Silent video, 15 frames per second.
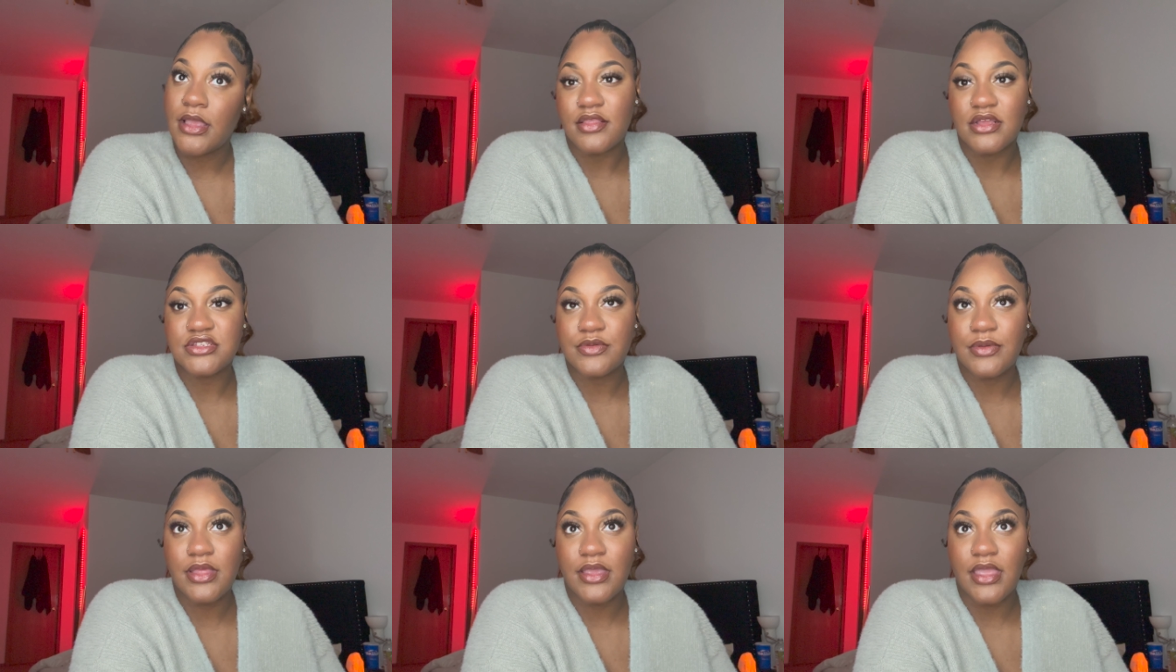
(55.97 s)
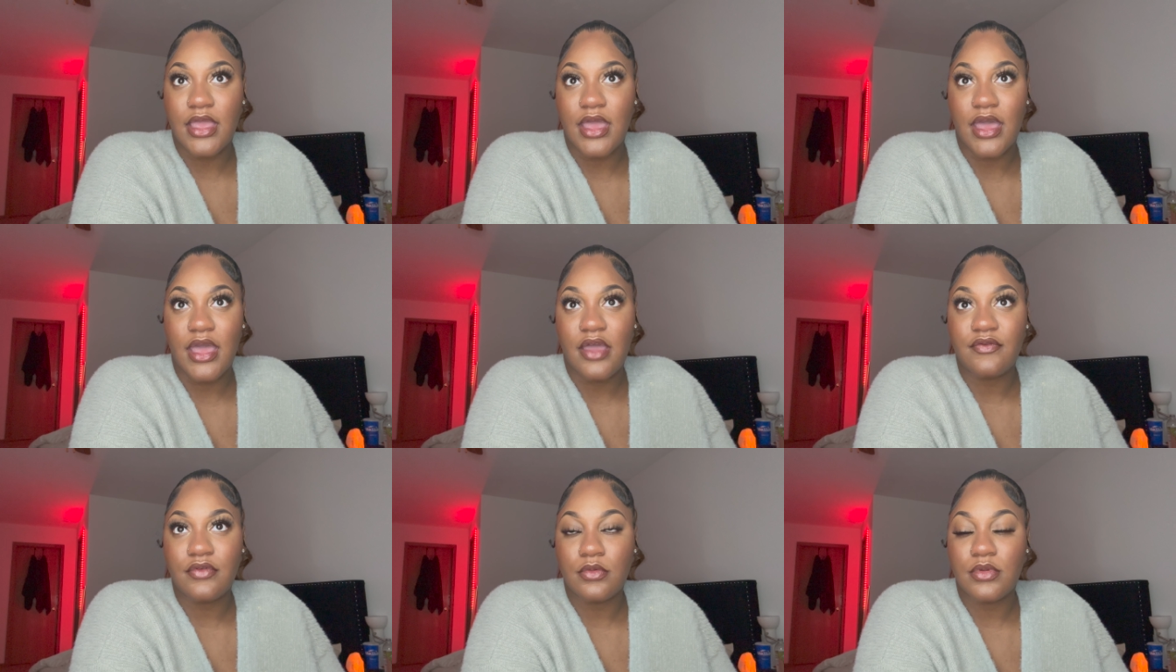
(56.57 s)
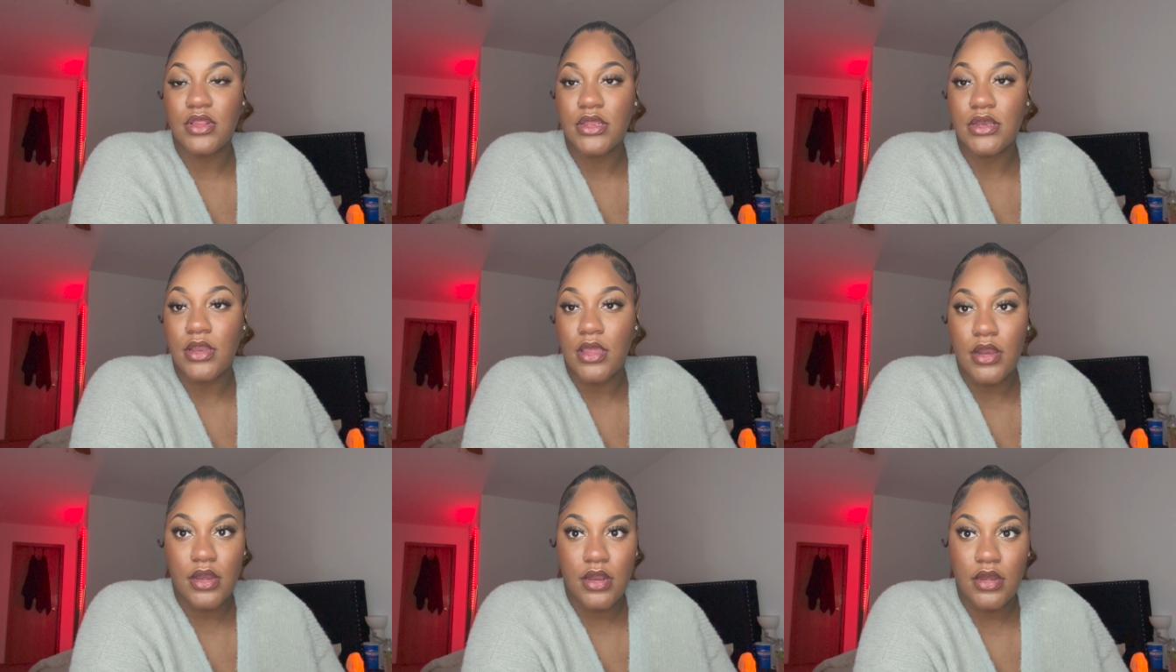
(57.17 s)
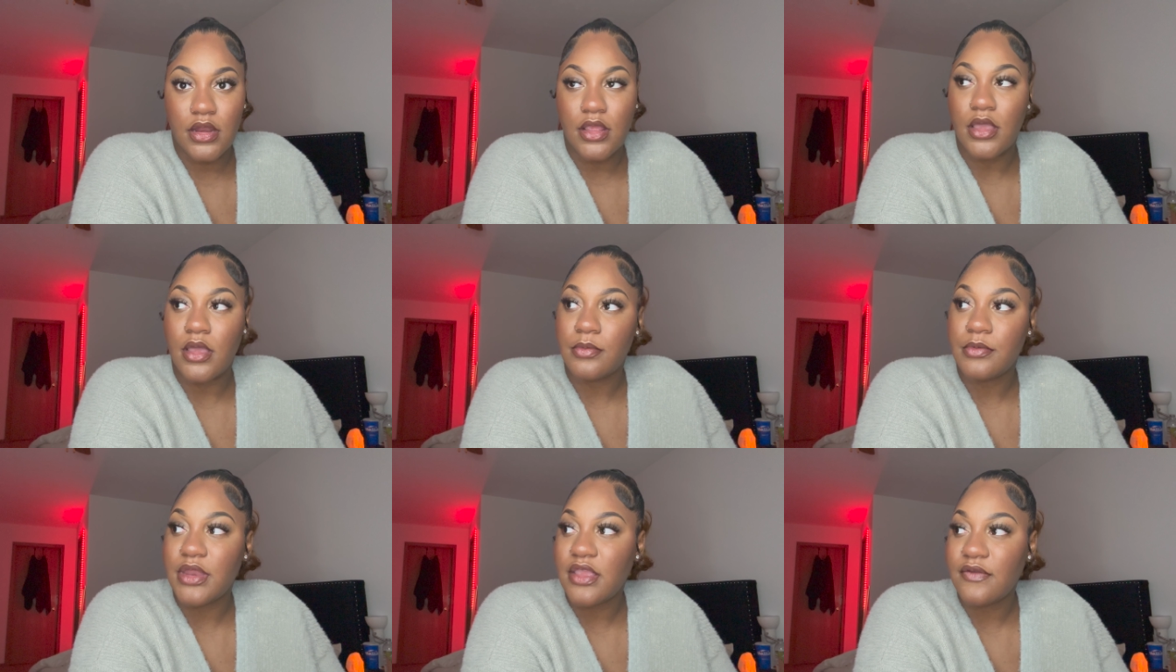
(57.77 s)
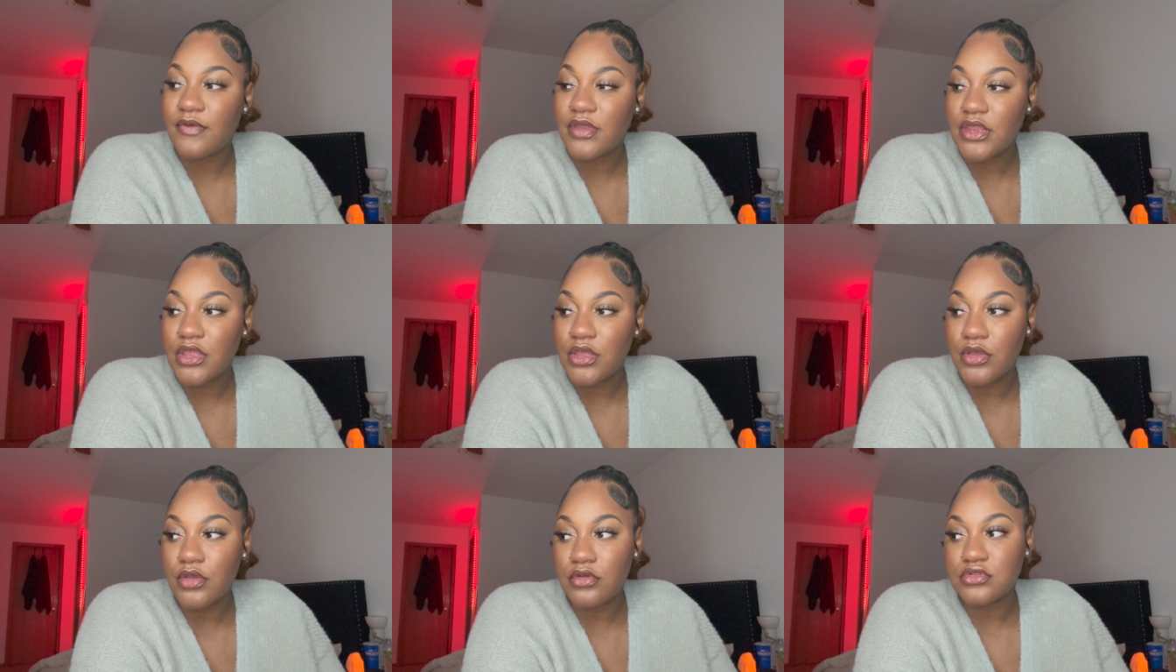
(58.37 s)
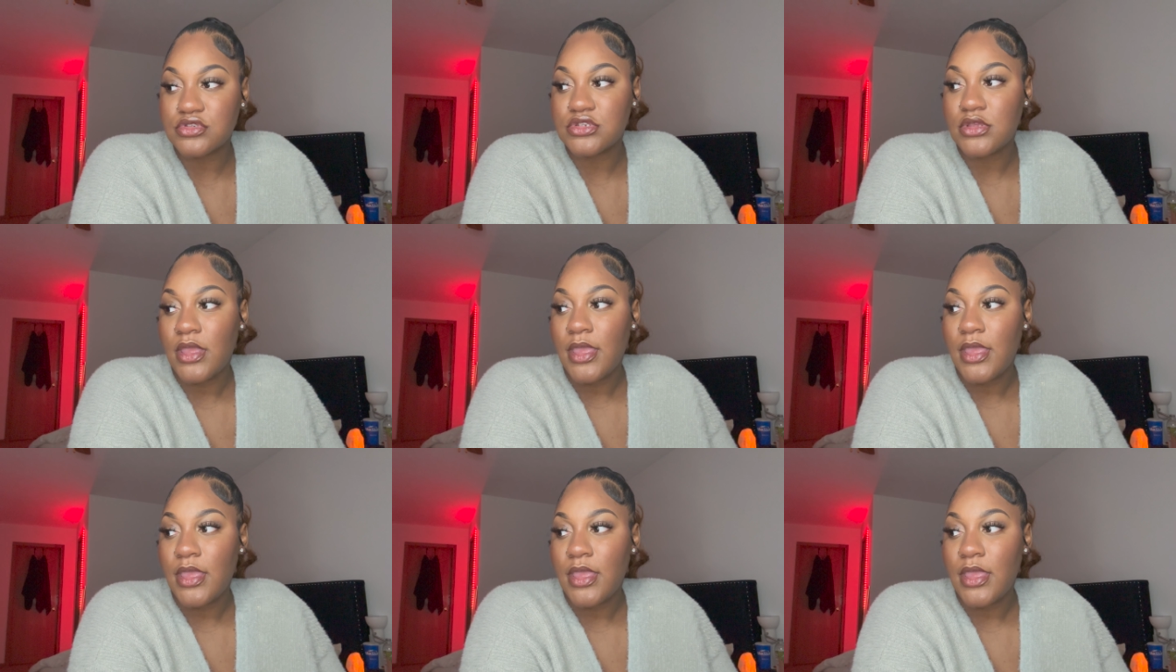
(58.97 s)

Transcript: that's really it i haven't really done any update videos